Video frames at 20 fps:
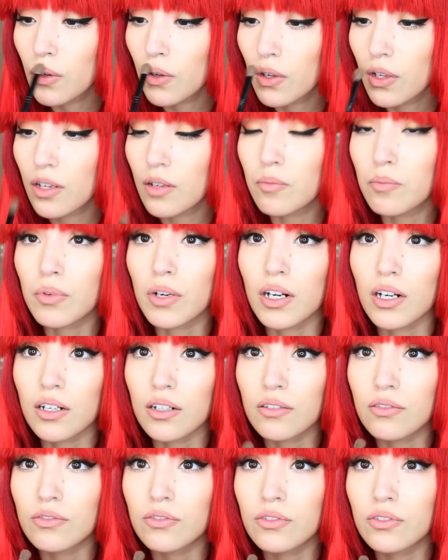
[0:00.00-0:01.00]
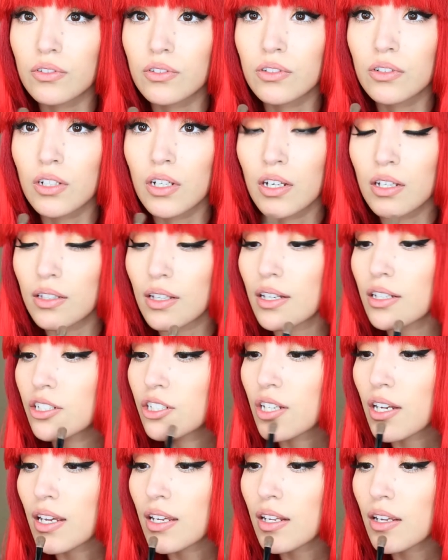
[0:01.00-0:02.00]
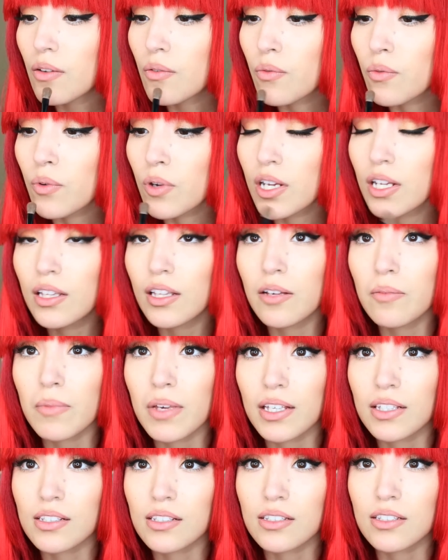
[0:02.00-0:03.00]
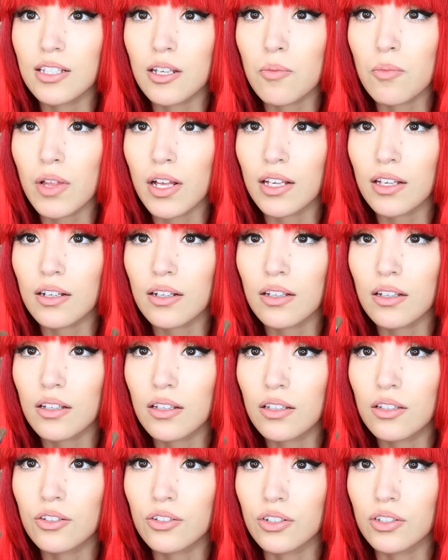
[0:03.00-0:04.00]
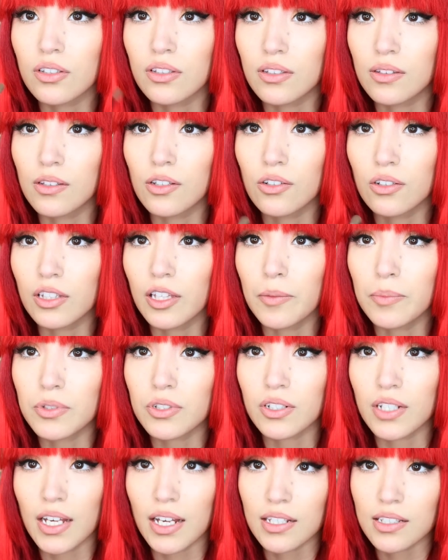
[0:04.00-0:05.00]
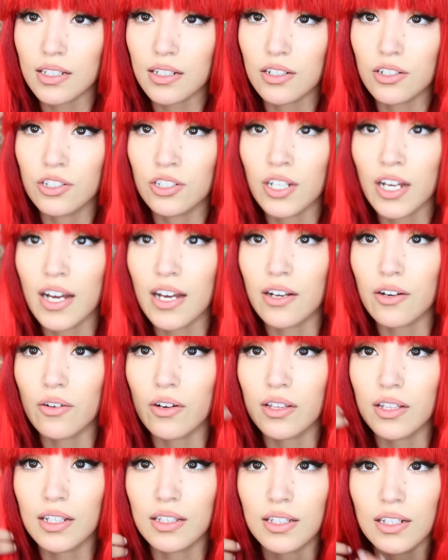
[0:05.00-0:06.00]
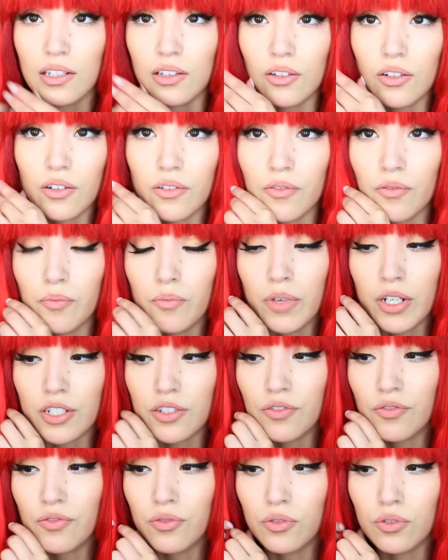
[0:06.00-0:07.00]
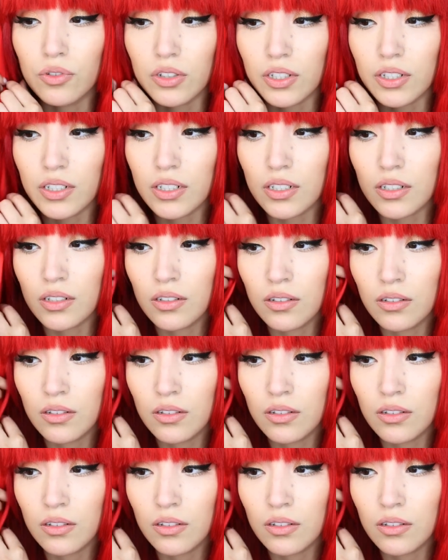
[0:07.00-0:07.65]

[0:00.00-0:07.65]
And above. That shading really makes it seem like your lips are casting a shadow and that they look much fuller.